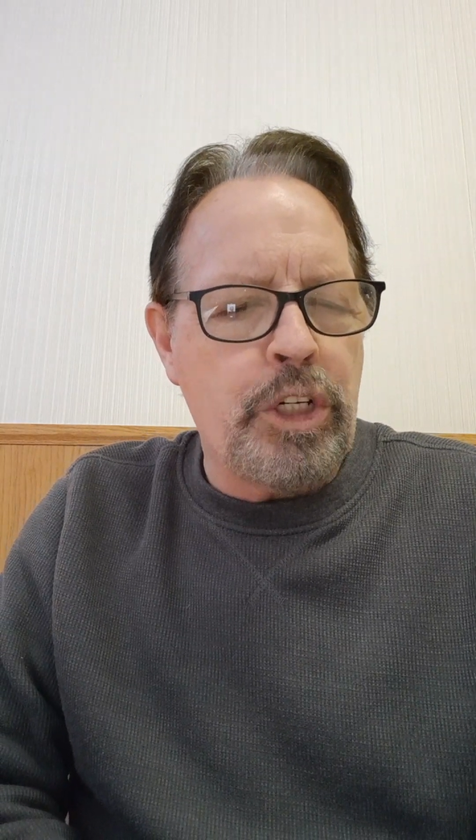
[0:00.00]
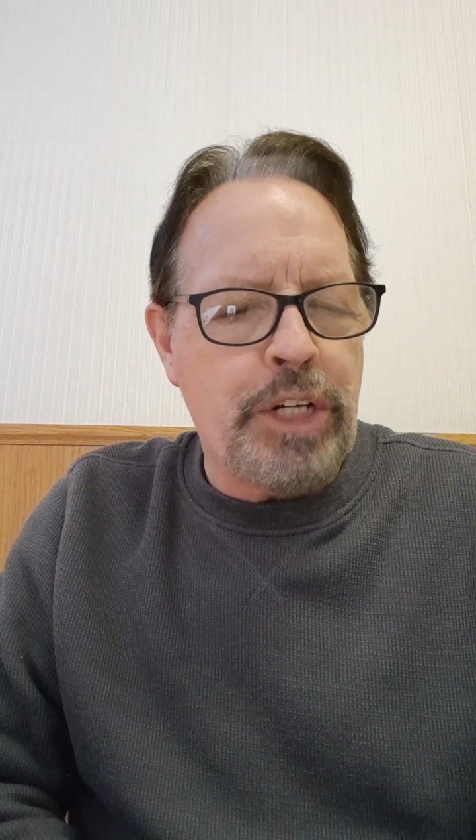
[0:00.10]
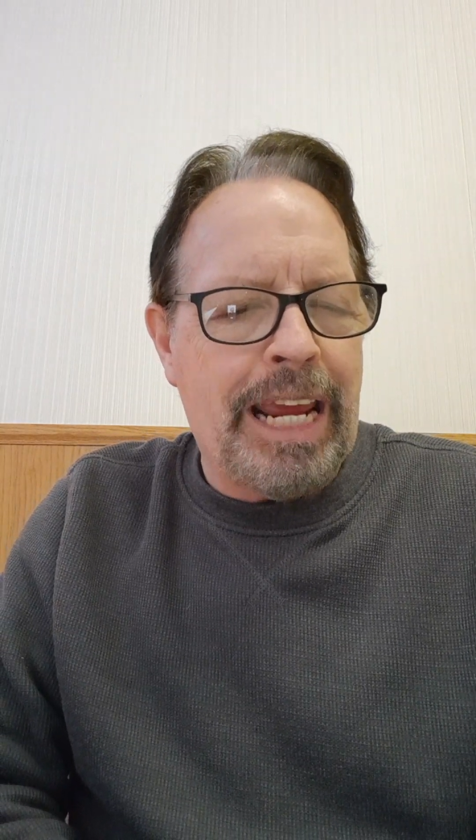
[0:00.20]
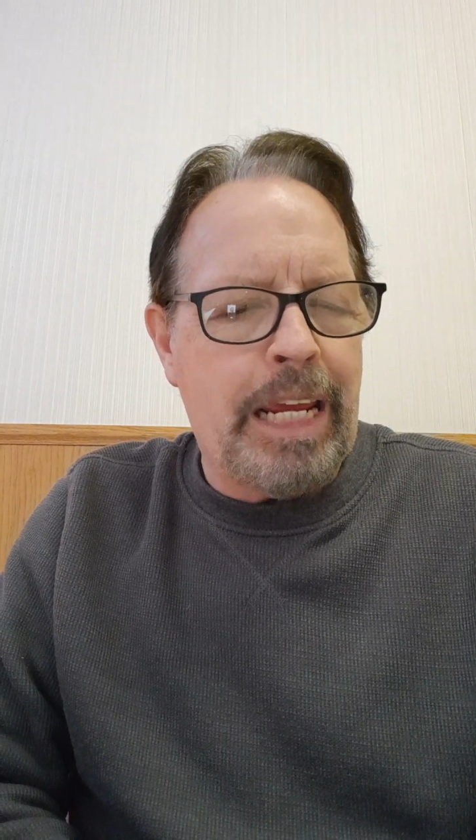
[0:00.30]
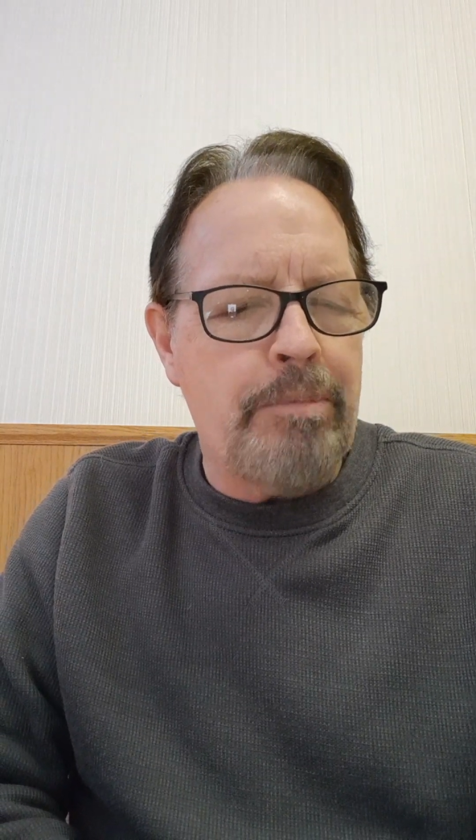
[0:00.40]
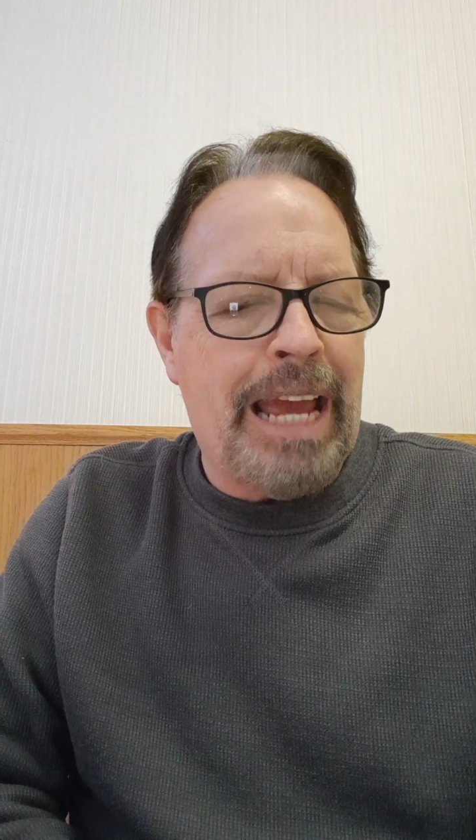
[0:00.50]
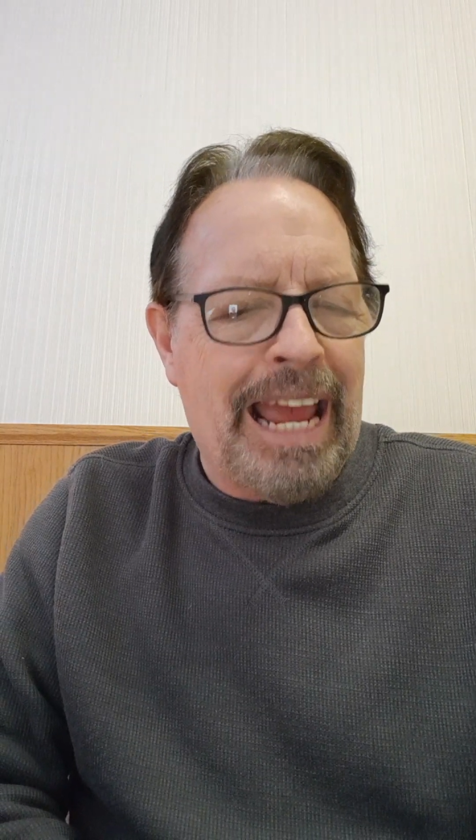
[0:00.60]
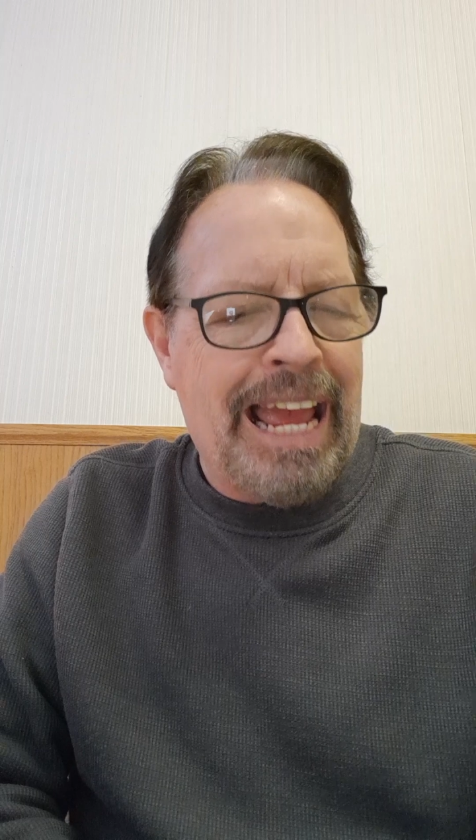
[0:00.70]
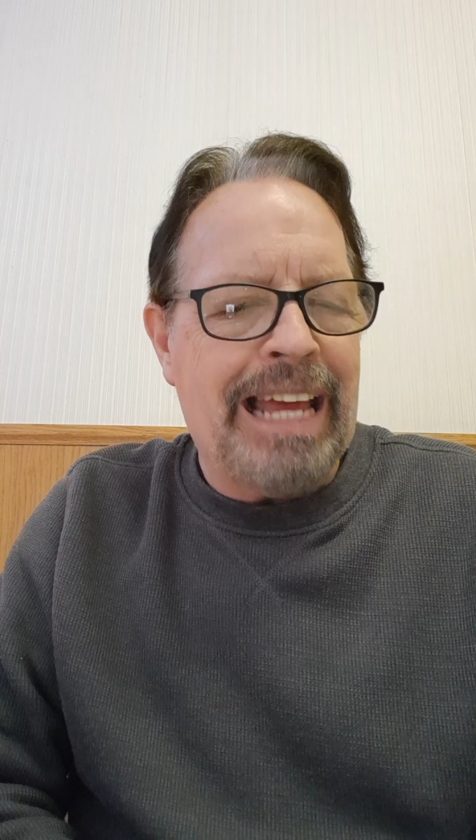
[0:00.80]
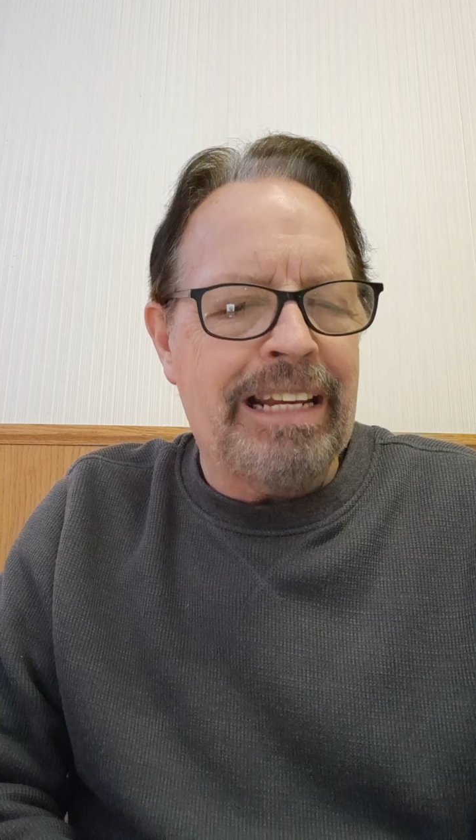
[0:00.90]
shame
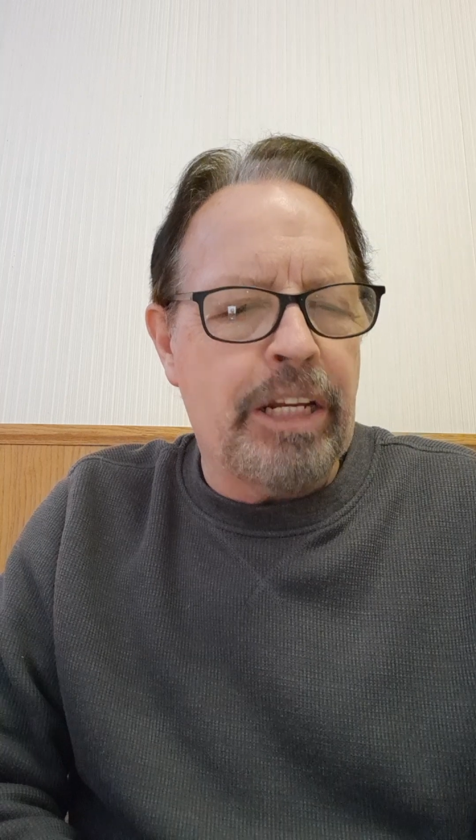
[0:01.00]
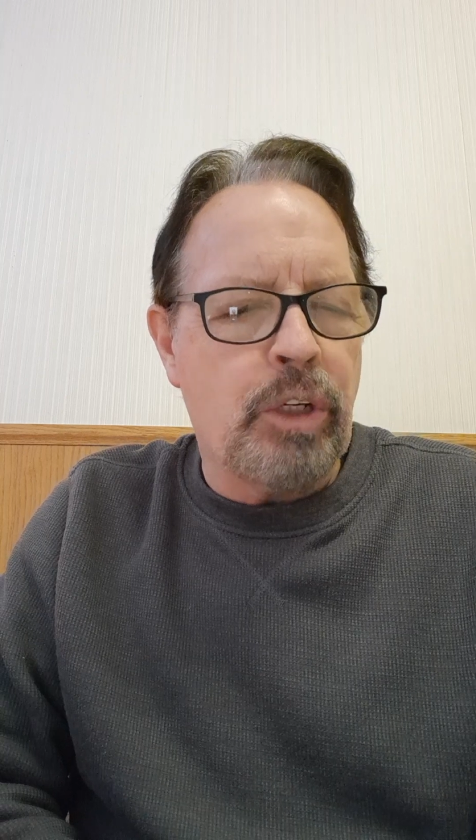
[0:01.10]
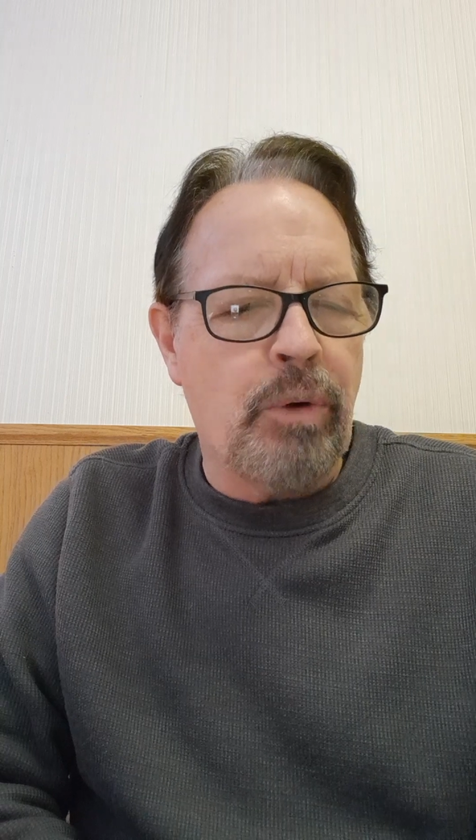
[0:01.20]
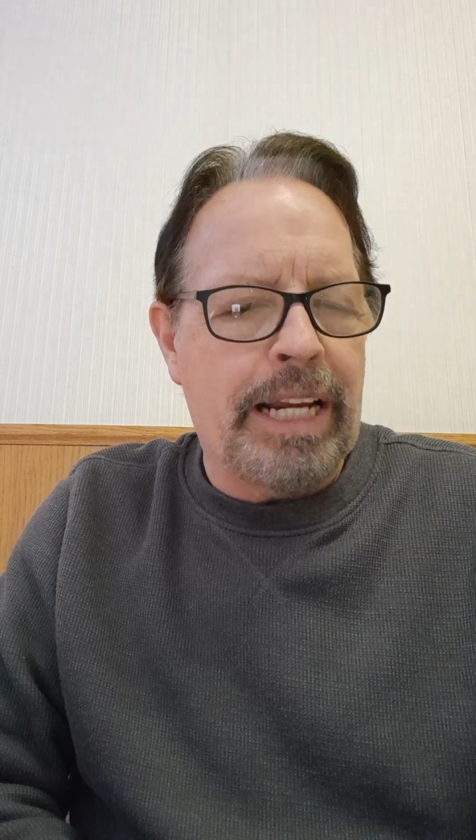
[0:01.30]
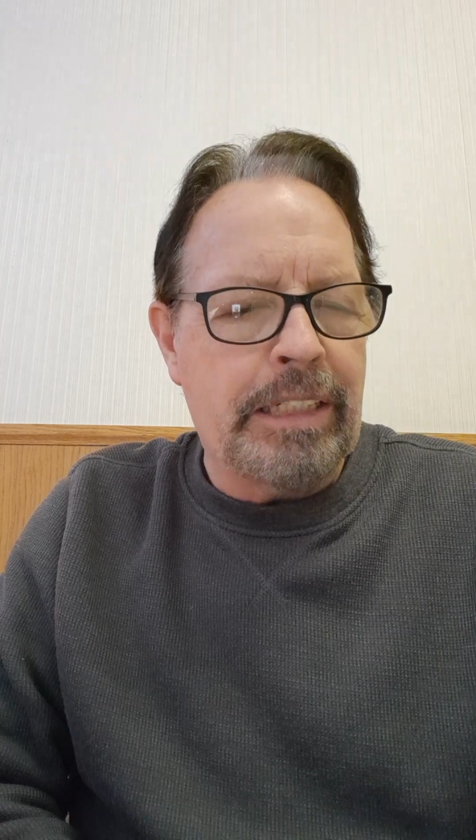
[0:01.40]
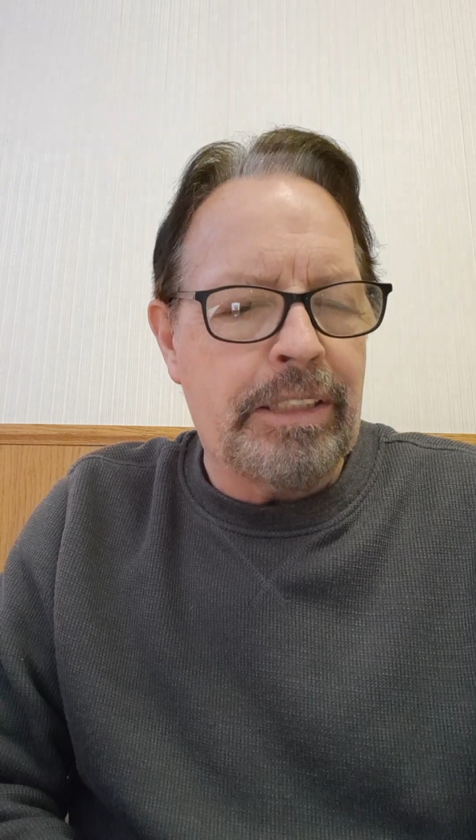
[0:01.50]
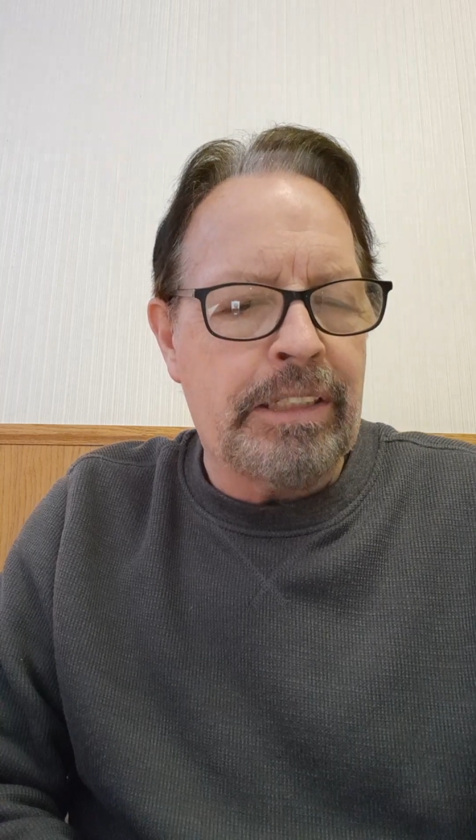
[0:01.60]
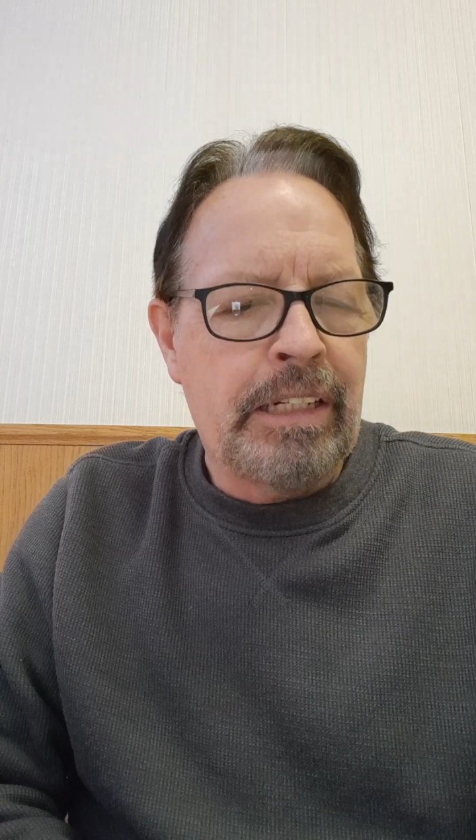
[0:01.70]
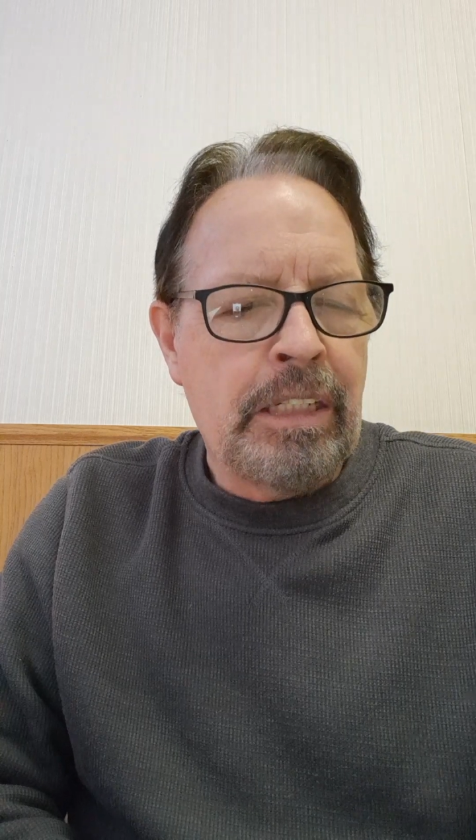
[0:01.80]
and grace.